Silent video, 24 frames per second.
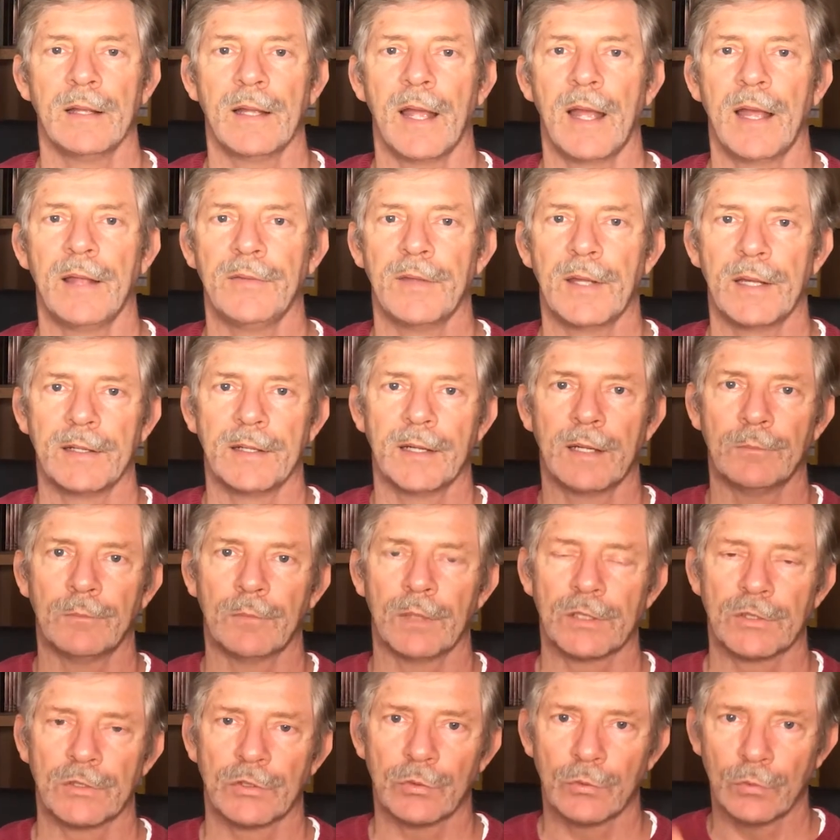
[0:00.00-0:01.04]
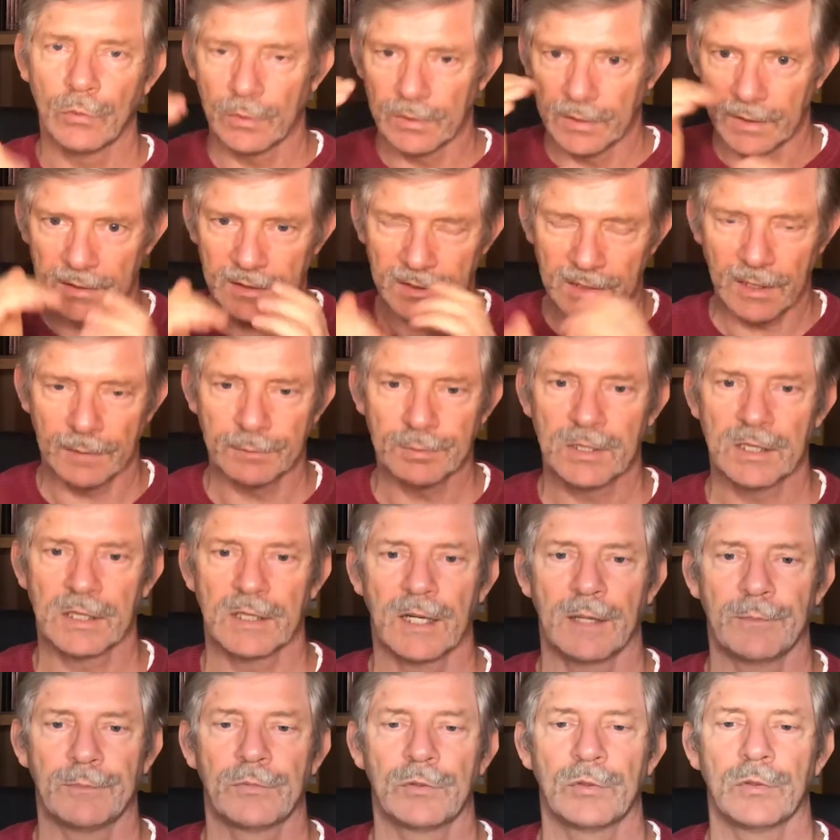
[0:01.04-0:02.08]
And then number 2, the
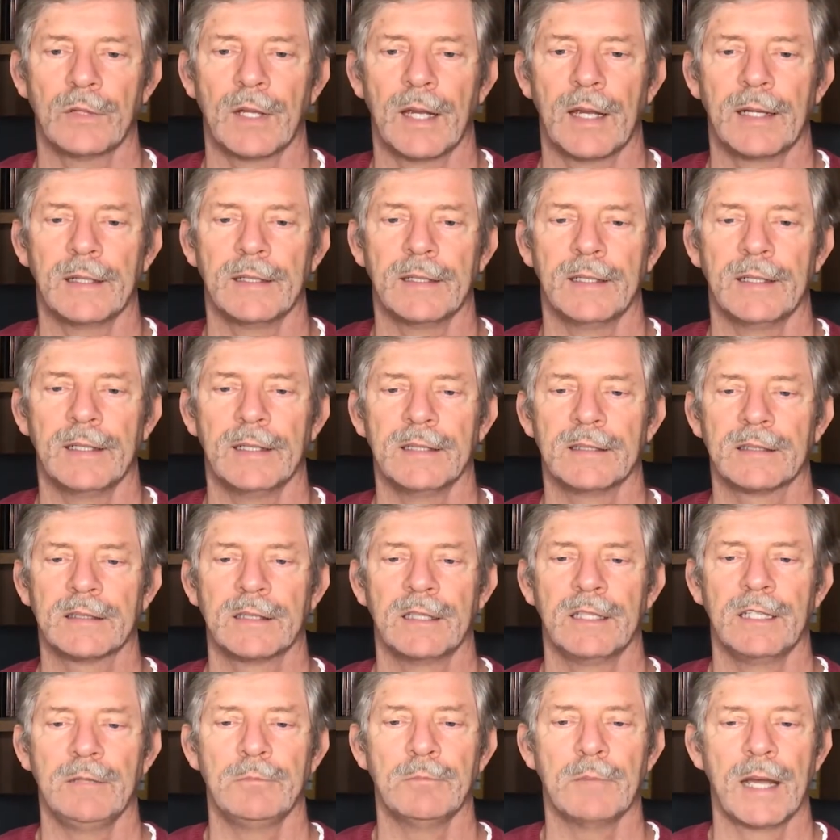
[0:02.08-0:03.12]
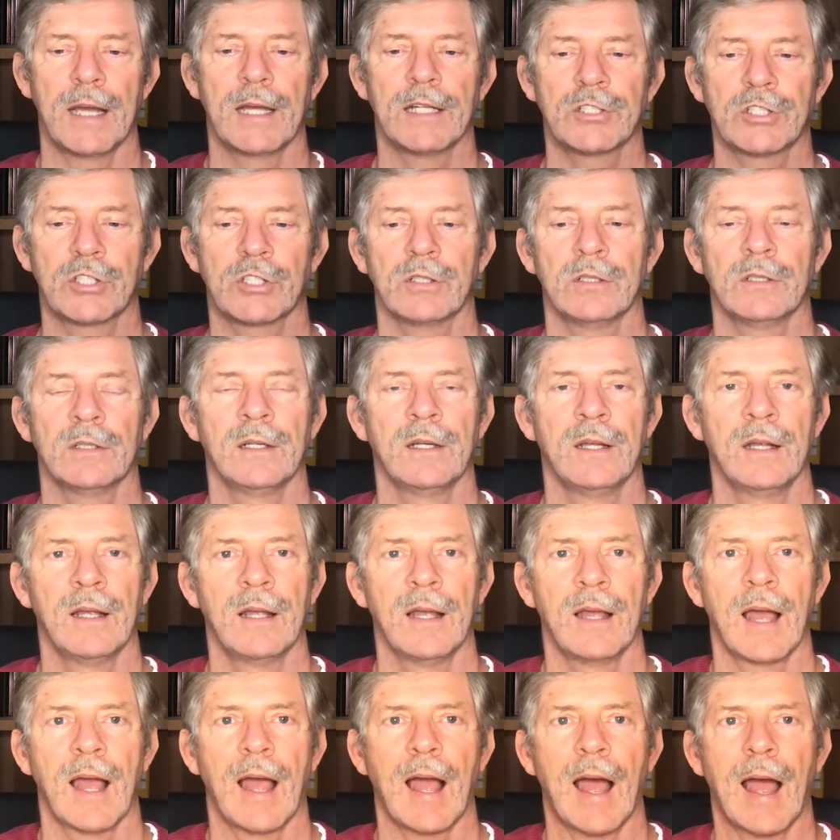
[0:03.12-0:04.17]
sub-step to that is imagine
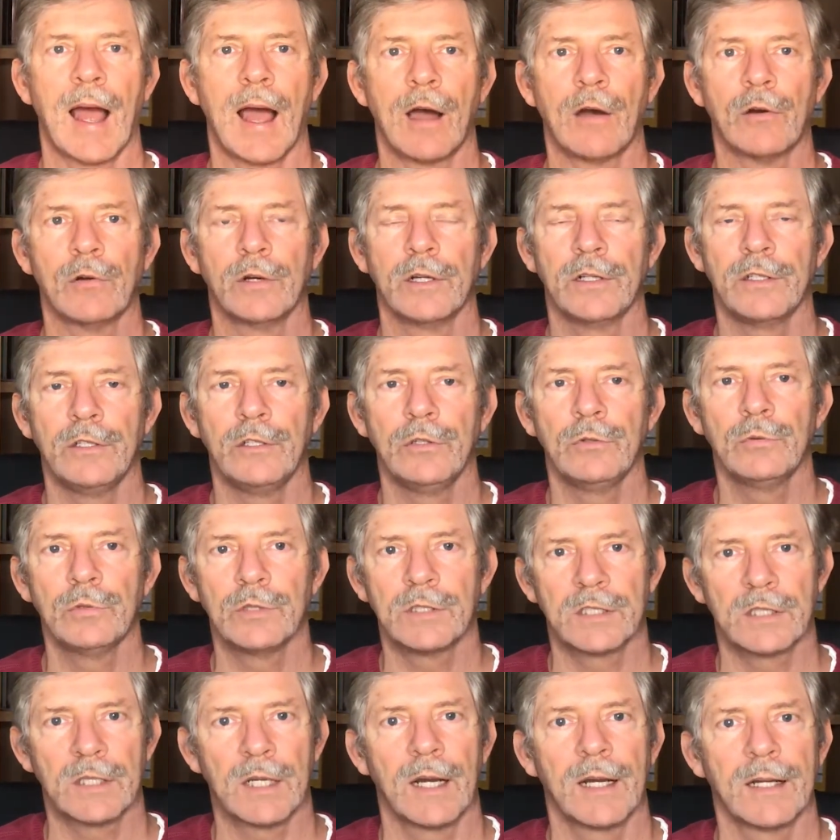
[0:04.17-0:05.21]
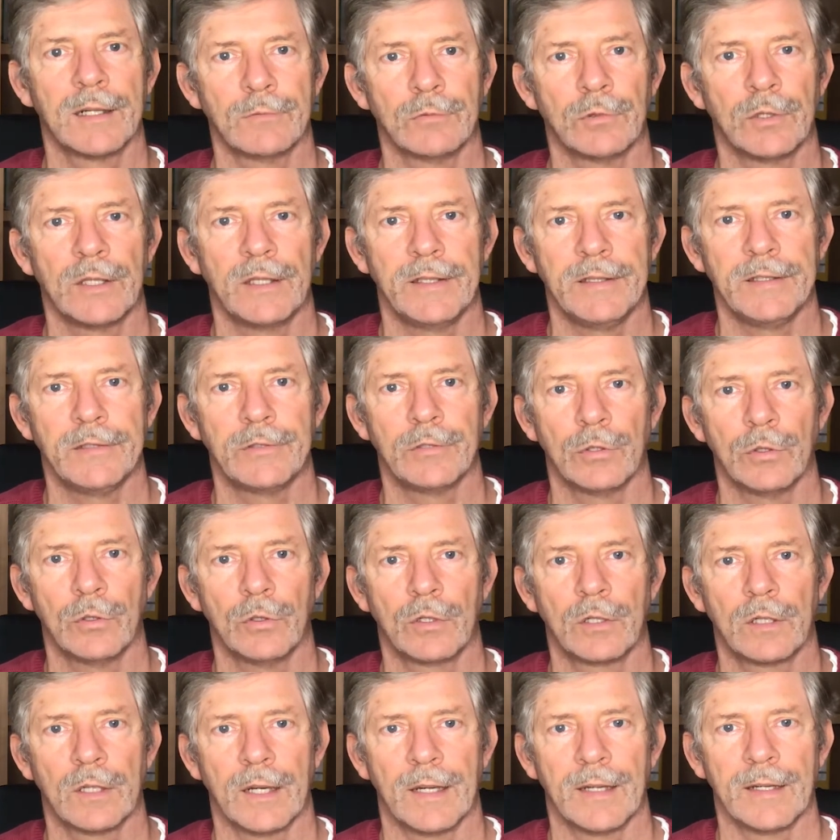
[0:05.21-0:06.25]
how a new start would need to
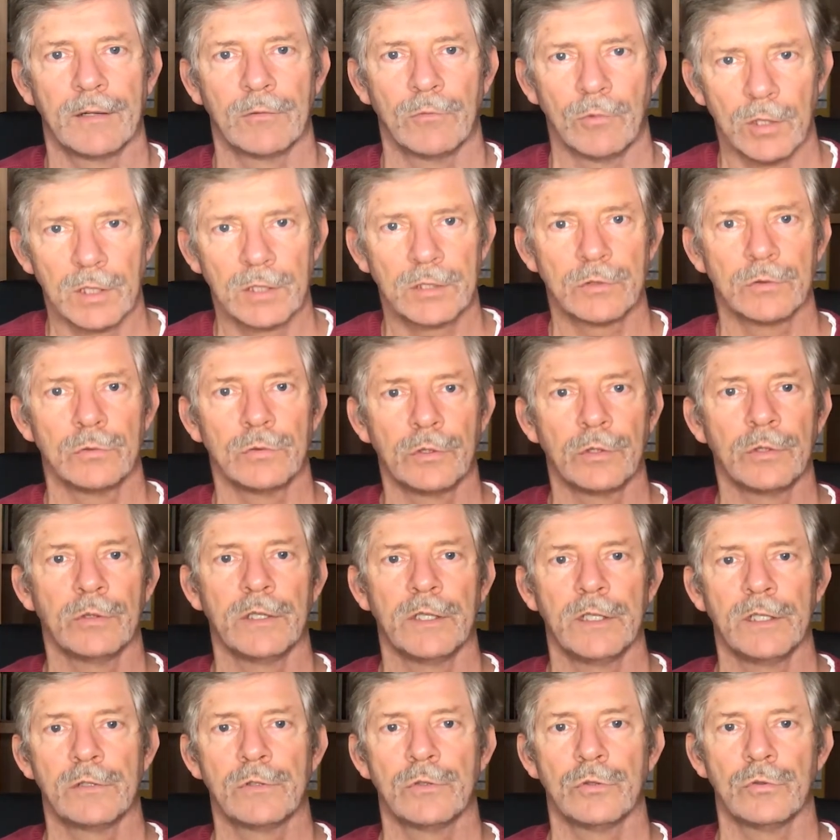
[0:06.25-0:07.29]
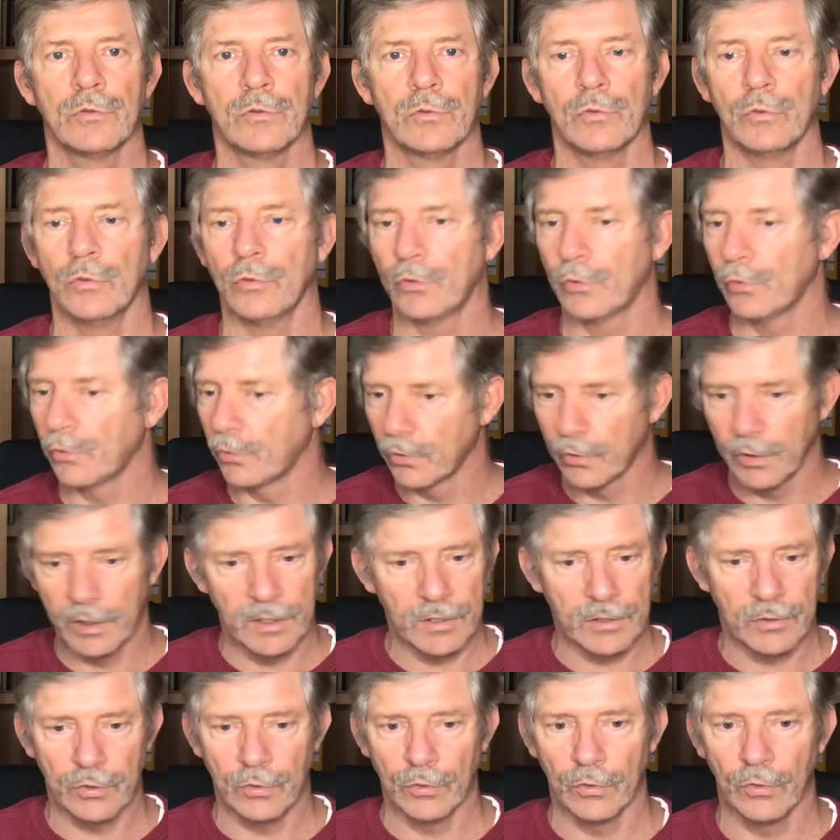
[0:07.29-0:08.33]
look like. What do you need to do? Do you need
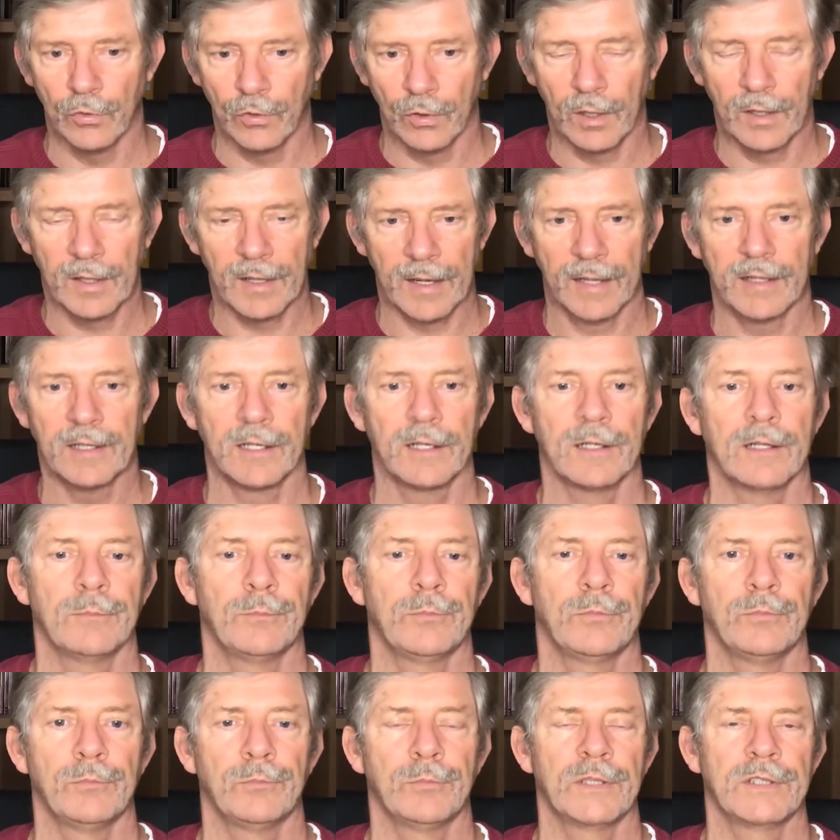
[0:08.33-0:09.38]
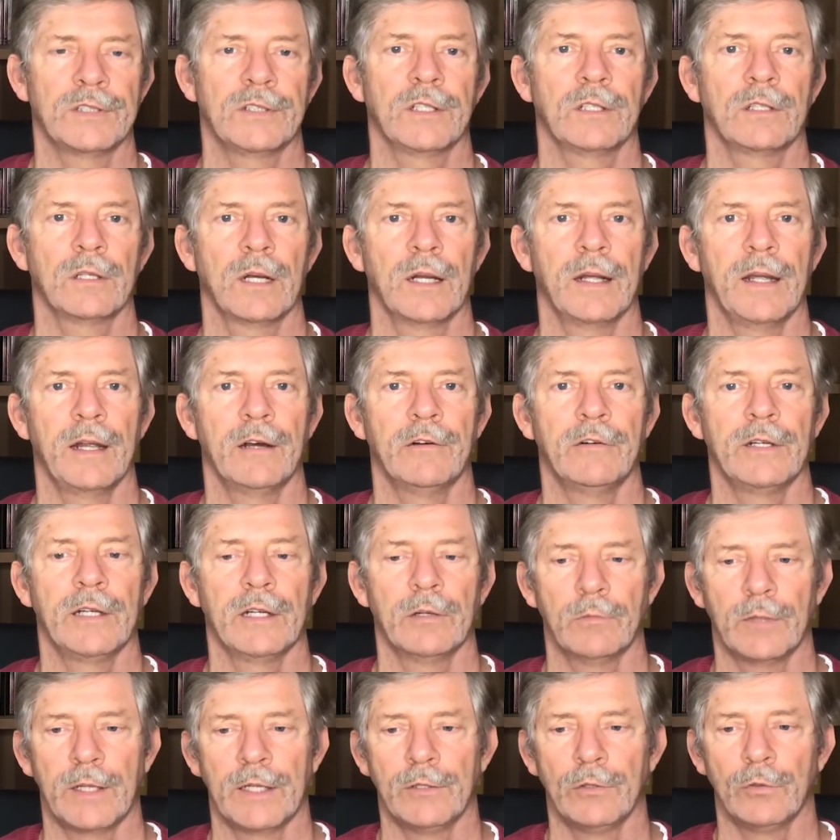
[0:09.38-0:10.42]
to get a particular area
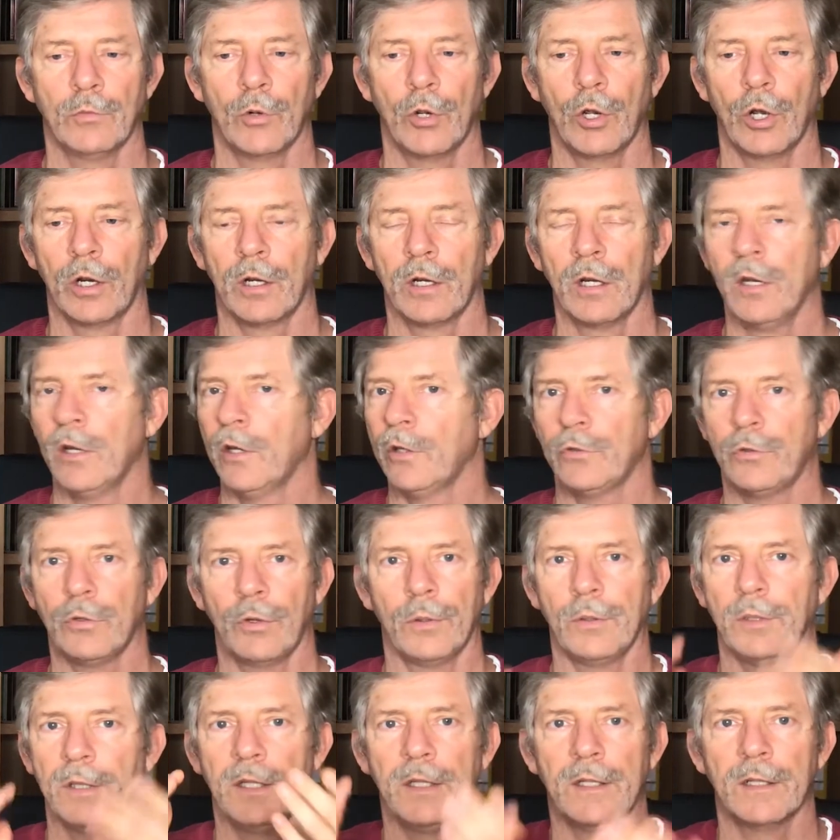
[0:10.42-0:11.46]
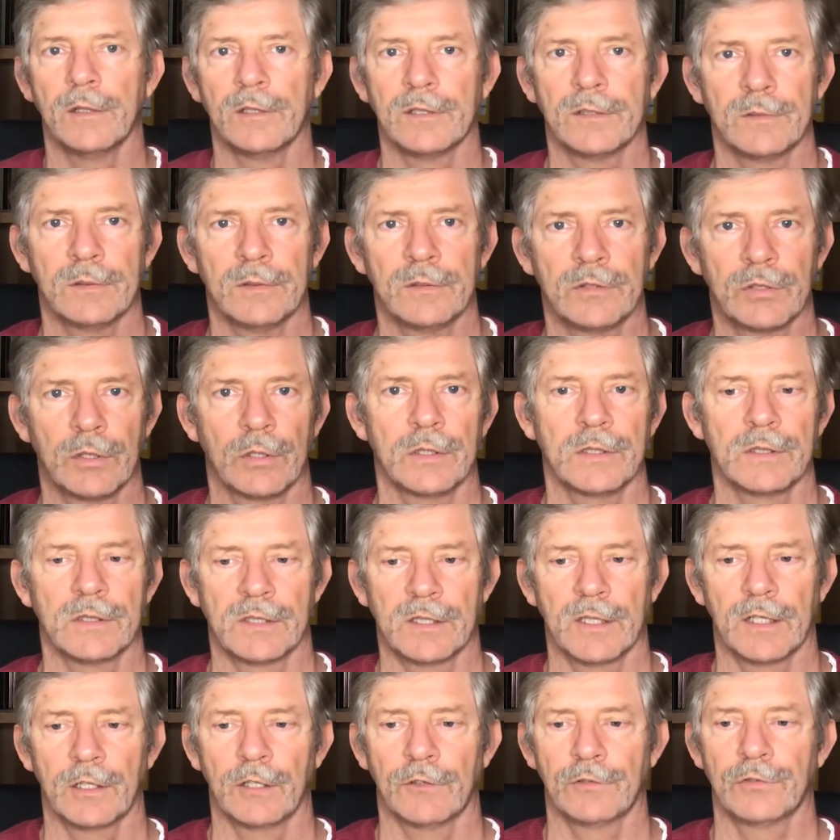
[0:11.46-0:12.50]
where you work? Do you need a certain
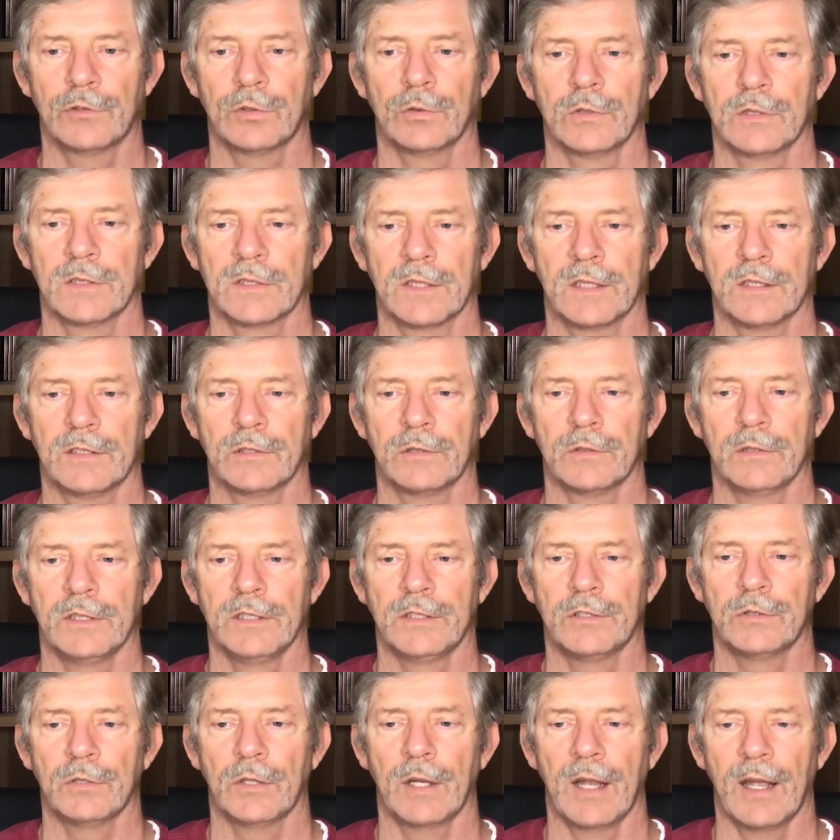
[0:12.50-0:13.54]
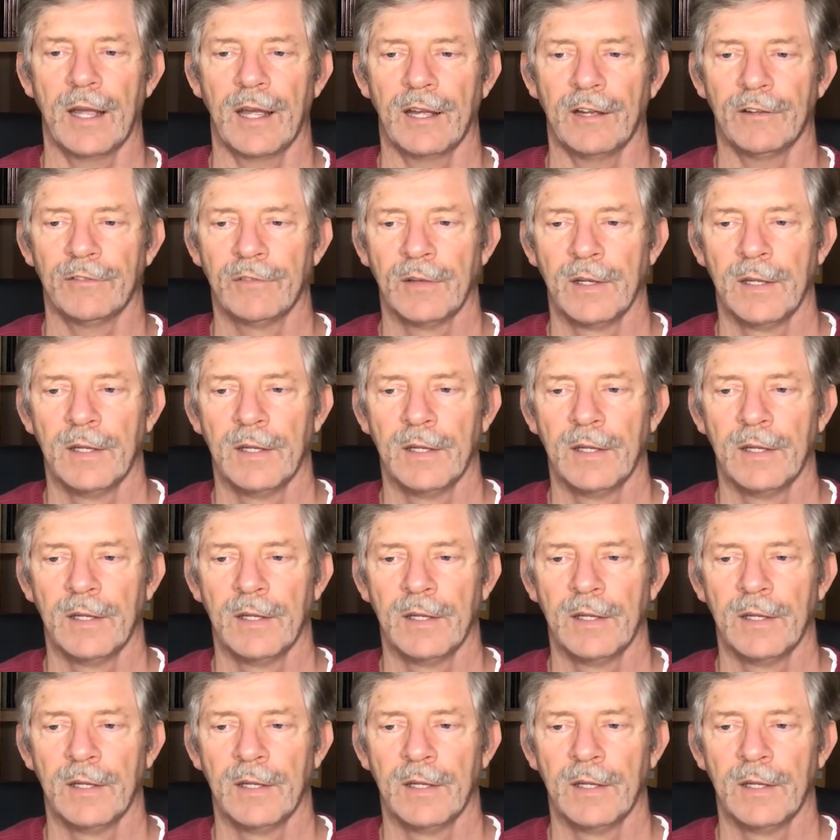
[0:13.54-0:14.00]
set of tools that you need to have?